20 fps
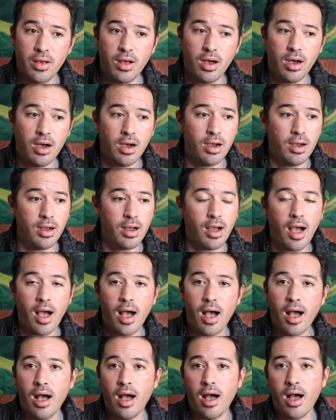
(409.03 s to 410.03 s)

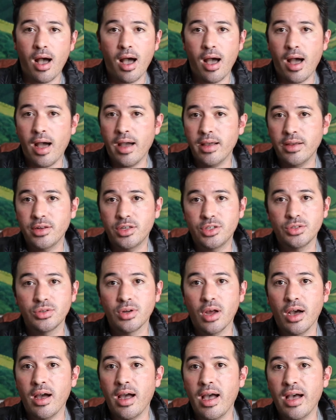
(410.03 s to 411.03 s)
I do
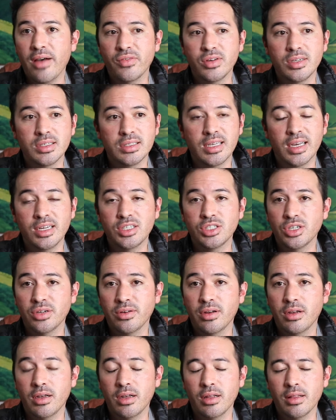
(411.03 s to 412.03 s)
not have an
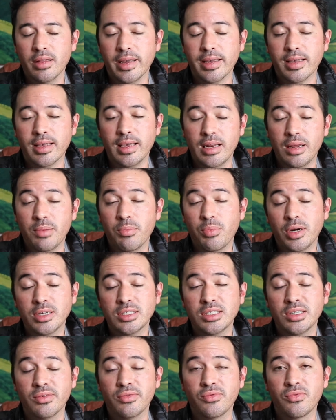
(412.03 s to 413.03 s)
intention, like an
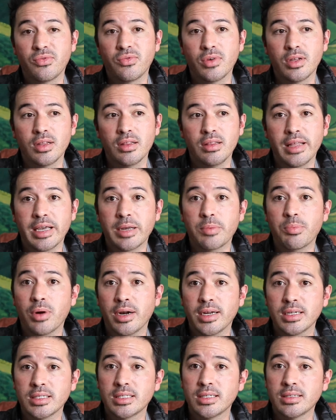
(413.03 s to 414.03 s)
impressive leg
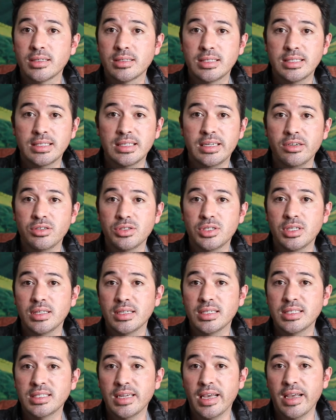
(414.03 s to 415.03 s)
press still to
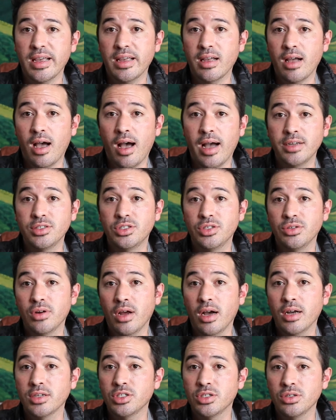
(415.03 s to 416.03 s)
this day. I do
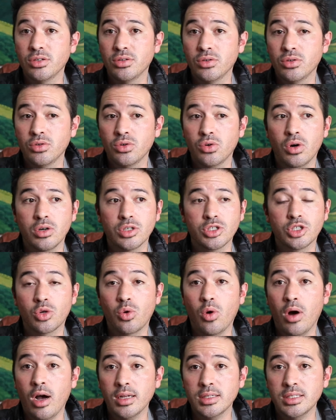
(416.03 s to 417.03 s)
not do
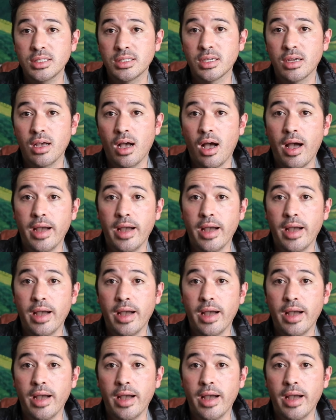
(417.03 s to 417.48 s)
squats.